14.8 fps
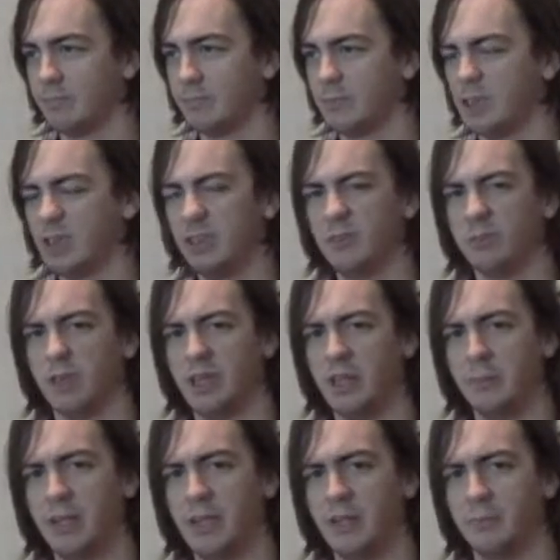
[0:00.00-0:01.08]
Doesn't running
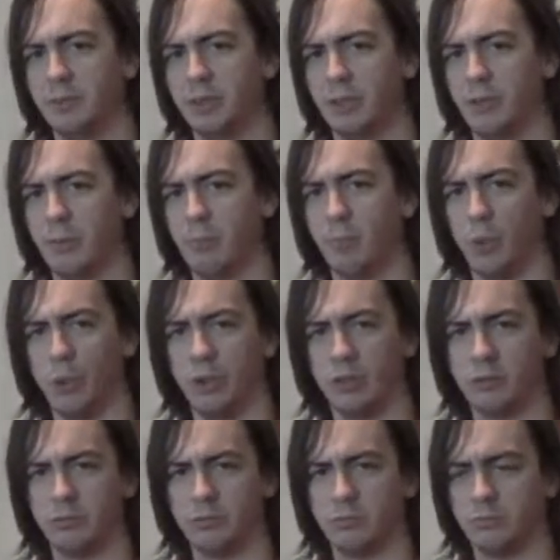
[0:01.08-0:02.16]
make them show up more?
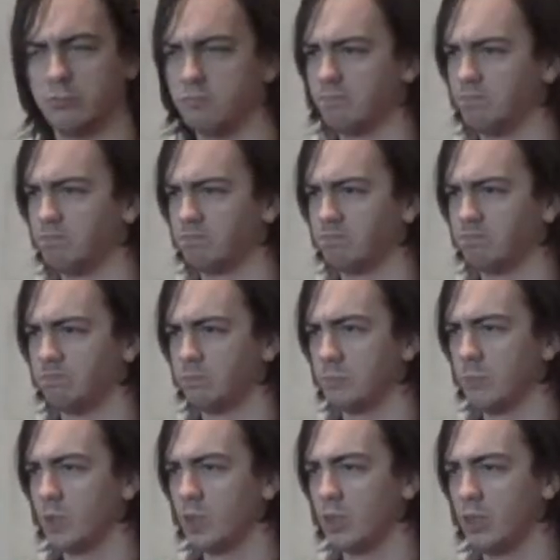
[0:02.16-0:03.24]

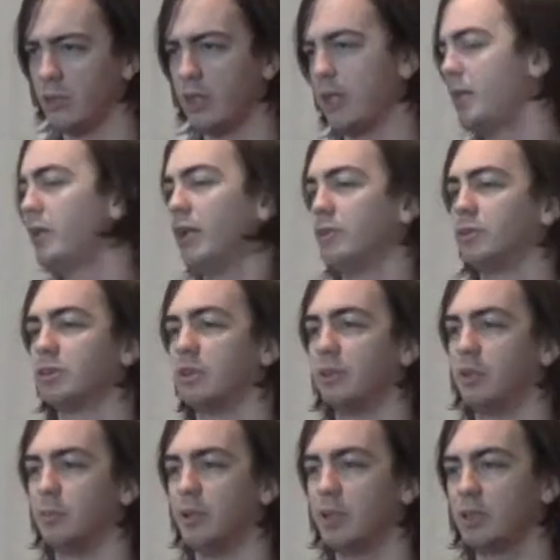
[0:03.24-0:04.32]
Okay, here goes. On
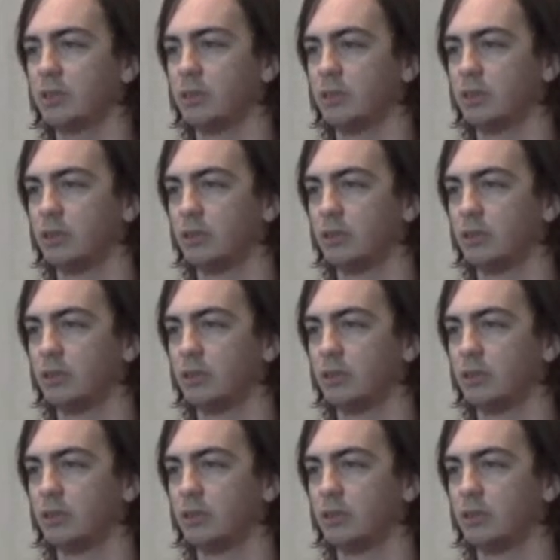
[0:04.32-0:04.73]
your marks.